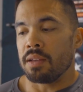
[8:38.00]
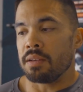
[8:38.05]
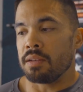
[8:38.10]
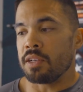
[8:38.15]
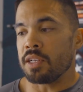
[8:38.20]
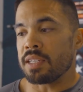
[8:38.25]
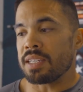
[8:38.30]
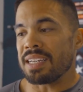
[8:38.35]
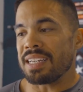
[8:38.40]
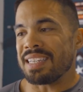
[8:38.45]

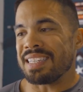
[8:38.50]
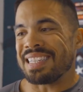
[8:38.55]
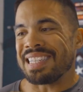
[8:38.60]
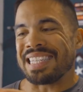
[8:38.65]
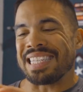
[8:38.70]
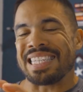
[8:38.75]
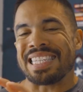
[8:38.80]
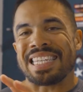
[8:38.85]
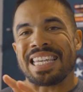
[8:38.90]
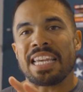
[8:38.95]
just a
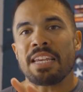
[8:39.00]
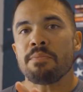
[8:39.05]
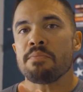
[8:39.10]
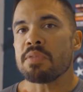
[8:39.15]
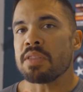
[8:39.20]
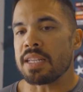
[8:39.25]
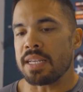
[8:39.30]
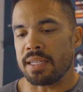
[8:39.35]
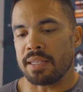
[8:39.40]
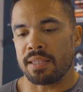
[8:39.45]

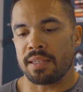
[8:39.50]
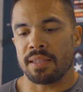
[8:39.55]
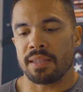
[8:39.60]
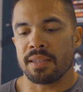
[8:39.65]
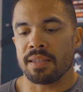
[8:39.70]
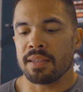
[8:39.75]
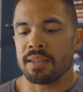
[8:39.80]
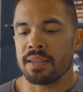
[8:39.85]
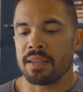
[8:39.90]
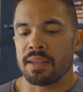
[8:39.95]

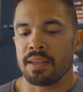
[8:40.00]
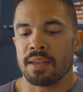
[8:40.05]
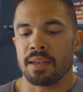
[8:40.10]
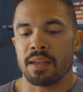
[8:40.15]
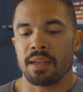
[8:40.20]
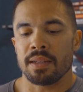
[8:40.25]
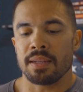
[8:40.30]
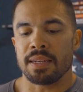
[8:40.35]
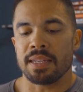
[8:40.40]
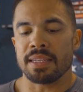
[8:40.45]
seamless
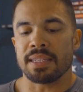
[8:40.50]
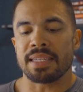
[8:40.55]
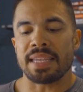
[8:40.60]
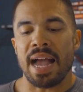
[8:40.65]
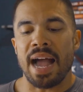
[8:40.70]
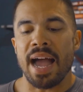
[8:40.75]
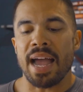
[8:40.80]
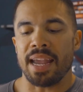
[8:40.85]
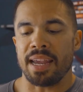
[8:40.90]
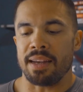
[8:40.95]

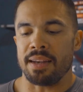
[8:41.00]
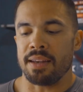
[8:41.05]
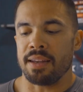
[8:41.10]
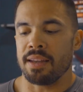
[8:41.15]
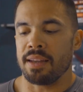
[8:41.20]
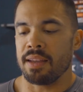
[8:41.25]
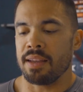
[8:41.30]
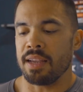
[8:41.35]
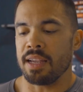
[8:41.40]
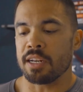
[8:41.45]
design
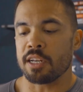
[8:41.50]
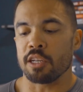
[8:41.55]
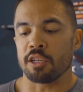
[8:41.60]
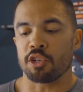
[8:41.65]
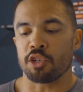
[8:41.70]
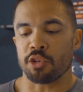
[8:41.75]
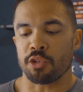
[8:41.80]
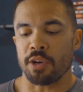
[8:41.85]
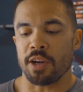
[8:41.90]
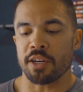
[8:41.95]
and
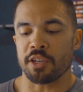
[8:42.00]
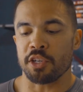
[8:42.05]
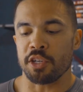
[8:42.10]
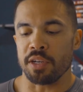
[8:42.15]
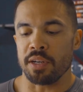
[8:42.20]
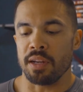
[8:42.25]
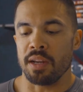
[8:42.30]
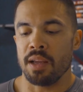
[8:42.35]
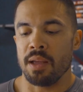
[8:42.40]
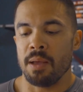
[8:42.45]

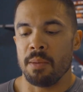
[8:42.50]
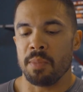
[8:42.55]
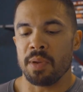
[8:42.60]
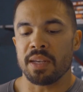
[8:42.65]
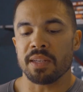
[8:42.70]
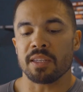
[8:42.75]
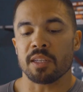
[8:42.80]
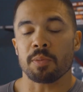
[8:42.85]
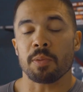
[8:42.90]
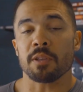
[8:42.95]
construction,
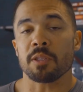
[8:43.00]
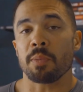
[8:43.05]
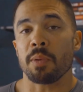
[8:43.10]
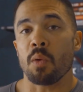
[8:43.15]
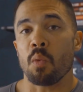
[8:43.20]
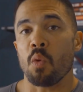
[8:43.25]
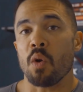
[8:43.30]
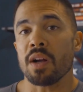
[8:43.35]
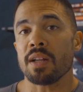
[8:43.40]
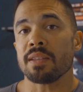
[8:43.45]
because it's supposed to be
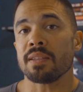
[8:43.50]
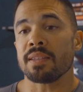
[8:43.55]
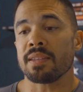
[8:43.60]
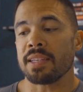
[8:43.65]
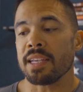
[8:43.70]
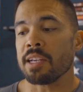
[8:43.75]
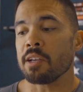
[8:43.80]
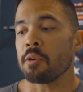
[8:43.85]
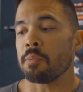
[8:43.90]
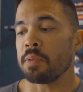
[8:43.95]
one
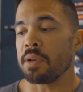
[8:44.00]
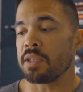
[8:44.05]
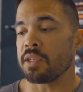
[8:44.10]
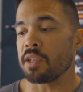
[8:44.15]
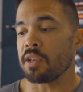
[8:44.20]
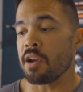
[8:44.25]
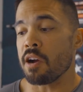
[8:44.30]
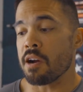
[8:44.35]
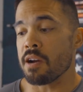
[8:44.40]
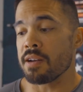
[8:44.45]
single piece
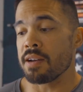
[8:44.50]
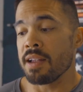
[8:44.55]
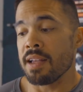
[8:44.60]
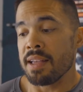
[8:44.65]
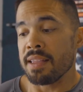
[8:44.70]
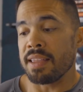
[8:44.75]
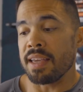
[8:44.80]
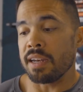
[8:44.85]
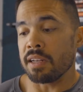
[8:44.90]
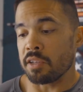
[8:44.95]
of yarn
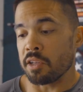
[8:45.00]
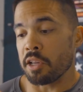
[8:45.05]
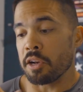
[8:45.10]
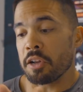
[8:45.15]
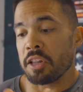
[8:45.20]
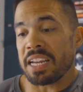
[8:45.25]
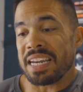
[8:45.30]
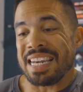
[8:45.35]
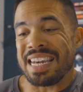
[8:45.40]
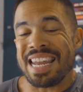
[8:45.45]
that is
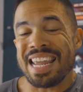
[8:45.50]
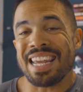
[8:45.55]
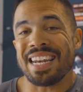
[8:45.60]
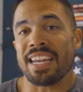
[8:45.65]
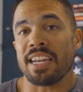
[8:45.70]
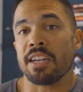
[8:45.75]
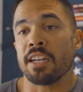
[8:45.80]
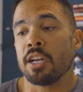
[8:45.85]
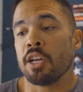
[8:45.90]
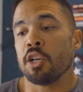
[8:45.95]
literally
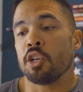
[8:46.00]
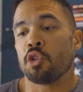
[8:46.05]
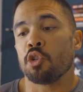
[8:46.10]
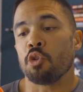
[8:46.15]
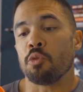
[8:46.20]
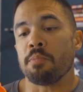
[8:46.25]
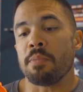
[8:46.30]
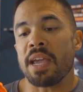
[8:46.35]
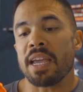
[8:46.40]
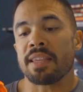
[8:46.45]
knitted
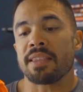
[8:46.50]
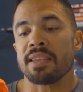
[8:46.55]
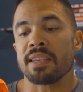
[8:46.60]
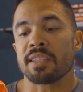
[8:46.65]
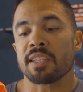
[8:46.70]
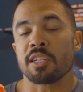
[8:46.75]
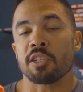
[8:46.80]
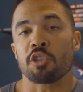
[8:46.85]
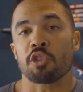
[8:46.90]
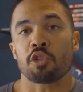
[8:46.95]
to make
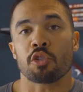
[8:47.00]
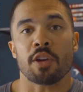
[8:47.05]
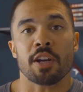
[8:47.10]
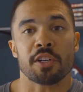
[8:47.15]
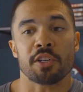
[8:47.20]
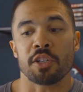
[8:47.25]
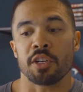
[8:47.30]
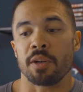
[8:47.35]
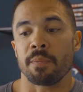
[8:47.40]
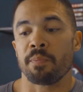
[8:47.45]
this
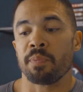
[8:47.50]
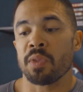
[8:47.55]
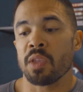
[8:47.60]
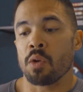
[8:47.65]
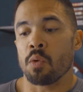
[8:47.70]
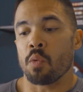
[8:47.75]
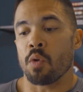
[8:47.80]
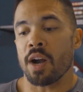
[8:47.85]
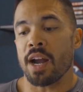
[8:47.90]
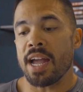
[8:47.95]
construction.
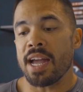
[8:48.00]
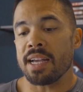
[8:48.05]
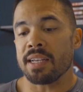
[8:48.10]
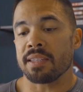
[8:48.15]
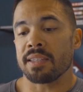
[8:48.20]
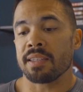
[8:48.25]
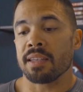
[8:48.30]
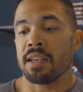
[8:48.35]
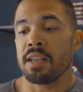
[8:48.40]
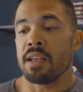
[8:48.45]

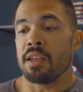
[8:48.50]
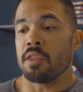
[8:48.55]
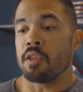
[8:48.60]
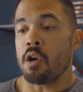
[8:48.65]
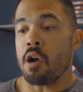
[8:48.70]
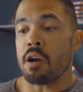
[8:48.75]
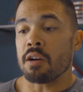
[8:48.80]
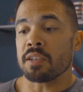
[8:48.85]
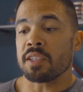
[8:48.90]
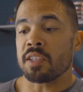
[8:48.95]
Whereas
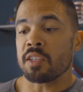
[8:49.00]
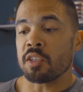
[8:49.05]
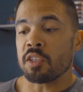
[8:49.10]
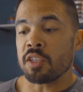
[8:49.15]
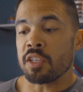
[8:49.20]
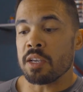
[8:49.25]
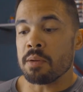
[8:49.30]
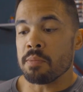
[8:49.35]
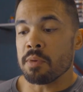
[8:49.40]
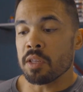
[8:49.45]
there are
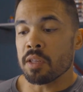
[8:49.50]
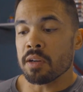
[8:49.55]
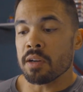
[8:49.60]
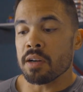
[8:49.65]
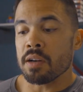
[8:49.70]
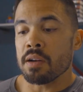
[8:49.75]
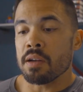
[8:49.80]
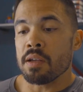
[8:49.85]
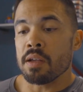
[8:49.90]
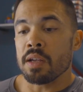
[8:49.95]

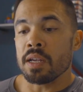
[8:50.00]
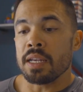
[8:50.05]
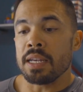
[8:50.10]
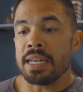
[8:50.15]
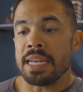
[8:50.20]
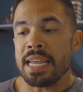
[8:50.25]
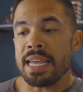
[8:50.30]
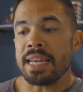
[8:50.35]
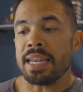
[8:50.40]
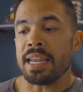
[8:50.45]
similar
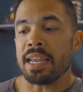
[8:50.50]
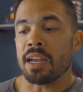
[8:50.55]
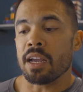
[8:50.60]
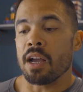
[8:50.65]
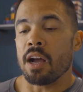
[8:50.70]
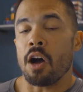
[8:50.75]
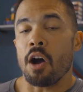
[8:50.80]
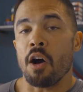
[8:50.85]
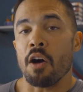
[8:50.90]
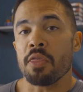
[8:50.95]

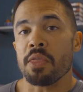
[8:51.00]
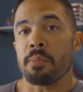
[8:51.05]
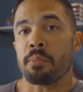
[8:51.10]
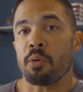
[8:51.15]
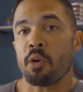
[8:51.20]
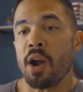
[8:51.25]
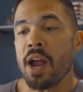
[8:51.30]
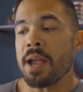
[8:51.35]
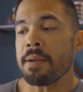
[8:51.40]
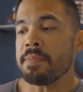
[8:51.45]
knitting on the
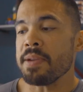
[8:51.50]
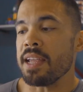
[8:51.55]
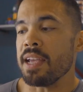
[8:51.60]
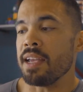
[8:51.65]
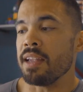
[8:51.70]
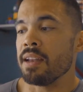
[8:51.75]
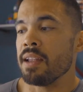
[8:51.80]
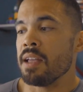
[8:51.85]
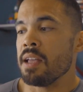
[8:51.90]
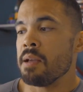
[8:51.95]

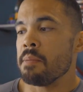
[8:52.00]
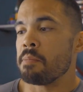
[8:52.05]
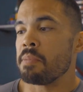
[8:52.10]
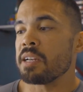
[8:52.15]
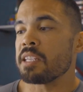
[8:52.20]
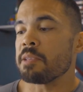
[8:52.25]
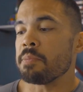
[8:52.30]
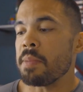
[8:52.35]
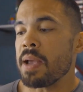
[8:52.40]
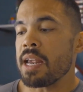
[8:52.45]
Primeknit,
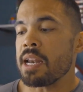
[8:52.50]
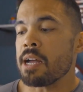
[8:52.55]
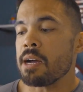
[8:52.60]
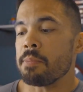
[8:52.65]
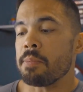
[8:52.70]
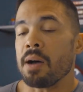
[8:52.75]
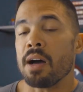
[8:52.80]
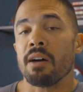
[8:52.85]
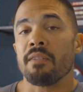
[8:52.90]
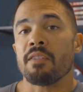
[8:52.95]
but it's made
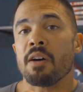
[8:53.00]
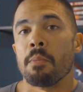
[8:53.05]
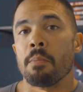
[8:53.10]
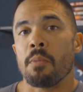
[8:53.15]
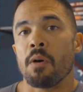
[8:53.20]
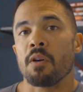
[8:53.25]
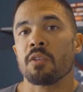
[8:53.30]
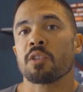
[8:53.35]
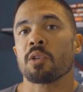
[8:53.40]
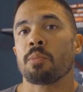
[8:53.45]
up of
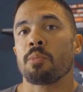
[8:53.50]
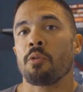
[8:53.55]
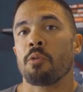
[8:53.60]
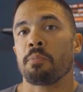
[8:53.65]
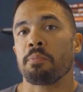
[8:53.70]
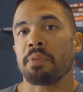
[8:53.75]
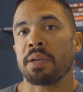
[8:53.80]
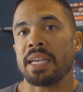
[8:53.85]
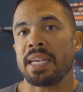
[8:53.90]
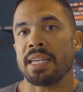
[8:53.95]

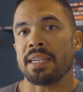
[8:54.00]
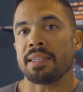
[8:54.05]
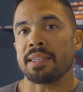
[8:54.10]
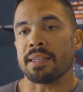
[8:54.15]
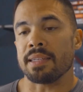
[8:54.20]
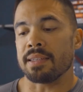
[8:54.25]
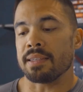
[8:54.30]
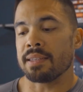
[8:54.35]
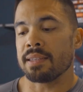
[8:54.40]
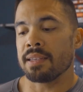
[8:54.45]
multiple
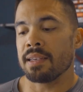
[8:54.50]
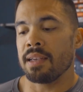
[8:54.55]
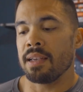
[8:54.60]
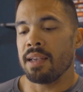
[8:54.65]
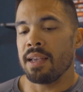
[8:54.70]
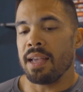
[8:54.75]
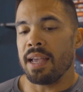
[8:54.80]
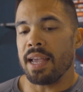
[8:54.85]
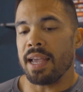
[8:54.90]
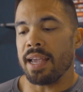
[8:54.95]
pieces.
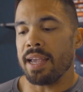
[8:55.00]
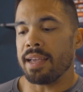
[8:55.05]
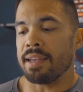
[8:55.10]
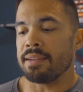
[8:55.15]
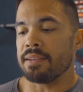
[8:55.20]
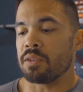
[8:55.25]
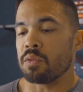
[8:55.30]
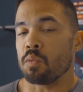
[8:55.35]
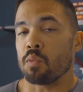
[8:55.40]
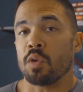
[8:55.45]

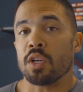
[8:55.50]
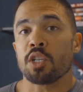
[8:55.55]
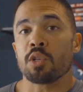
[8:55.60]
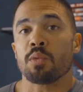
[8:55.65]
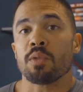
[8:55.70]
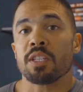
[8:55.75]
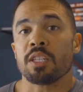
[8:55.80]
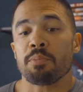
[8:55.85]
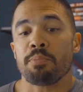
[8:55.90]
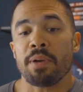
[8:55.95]
And which
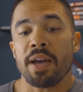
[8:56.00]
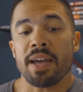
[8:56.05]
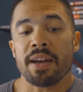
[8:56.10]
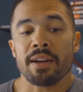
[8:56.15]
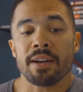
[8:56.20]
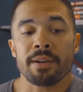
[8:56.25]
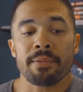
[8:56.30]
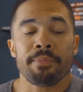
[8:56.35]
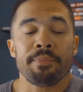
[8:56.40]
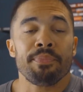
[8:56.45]
one's
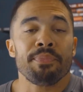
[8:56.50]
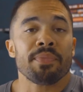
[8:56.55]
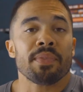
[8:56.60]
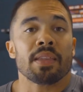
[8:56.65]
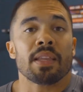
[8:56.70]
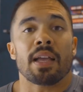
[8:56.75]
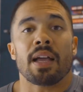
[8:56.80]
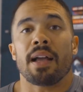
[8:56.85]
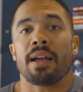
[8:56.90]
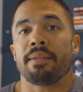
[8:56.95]
better?
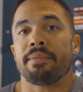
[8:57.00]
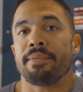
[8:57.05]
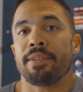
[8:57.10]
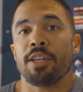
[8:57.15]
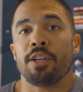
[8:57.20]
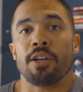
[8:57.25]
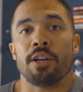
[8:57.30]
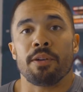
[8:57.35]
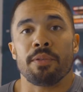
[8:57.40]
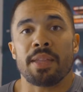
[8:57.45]

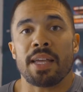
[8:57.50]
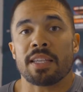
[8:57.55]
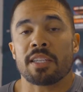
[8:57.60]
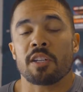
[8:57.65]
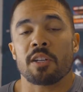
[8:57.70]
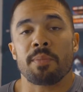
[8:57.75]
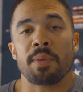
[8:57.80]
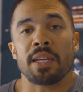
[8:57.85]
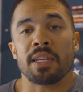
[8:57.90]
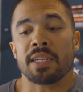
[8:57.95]
You know, that's
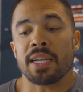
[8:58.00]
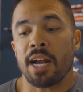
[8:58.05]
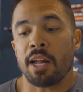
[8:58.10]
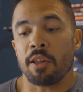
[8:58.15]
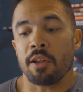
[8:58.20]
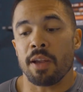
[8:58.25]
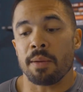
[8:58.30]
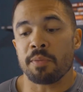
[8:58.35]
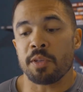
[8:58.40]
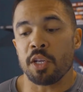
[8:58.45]
going to be
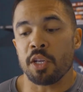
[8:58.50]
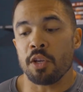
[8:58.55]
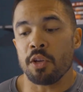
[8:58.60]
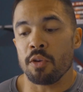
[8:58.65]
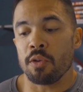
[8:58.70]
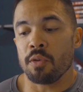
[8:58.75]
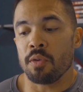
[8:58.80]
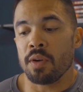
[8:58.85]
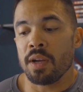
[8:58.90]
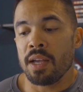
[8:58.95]
entirely up to
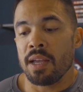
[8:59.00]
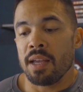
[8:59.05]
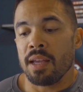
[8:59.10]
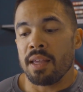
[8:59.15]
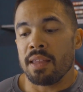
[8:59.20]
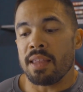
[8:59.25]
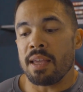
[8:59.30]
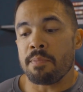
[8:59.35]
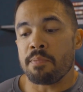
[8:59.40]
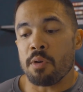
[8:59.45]
you.
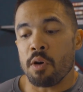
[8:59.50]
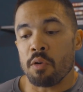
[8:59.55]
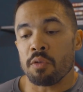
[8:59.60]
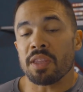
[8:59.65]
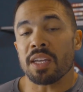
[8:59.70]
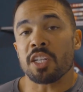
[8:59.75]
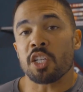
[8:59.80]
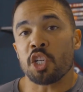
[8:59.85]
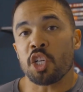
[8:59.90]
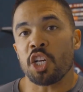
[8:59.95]
They both
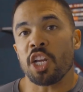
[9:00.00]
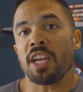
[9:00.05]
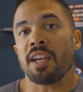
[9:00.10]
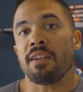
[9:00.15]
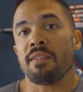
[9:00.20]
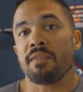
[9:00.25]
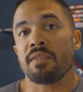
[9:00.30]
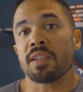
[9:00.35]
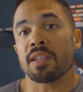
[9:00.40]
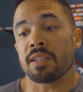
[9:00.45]

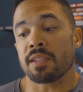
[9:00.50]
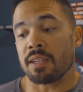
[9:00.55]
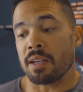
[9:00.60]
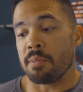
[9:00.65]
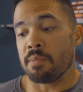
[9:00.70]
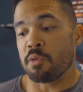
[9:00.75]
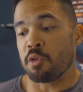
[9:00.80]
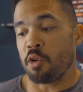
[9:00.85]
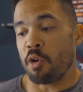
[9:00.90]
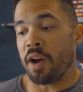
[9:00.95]
achieved
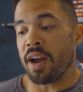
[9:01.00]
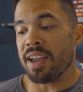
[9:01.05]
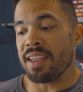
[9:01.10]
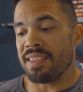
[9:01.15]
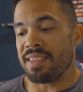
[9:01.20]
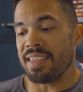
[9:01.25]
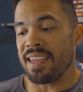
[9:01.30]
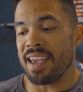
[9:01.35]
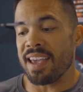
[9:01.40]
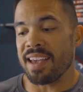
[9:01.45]
some
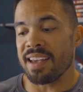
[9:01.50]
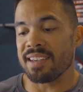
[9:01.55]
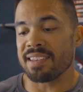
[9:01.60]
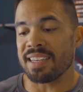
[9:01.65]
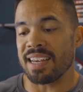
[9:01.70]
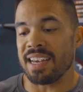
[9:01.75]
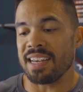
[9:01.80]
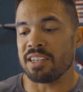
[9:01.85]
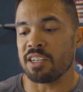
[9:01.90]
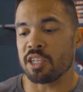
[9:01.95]
great things,
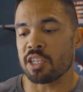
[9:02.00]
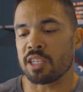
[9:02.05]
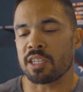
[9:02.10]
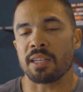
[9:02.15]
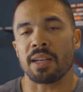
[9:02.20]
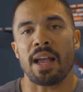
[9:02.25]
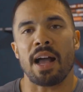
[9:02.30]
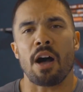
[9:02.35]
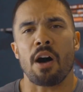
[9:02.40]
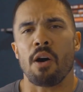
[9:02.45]
and
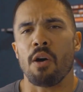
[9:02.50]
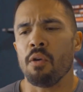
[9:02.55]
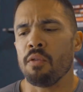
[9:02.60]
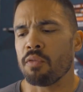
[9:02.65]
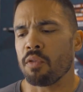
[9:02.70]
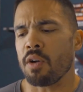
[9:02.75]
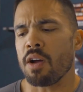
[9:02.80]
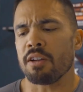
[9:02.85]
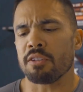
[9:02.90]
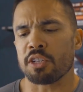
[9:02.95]
just
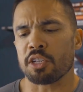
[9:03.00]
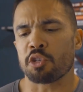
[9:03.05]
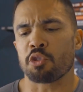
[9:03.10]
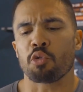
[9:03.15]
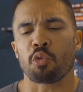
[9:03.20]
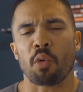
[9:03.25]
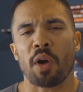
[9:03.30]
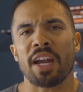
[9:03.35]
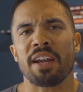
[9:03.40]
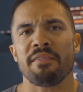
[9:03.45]
overall just
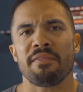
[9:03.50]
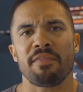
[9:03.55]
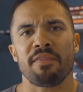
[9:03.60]
great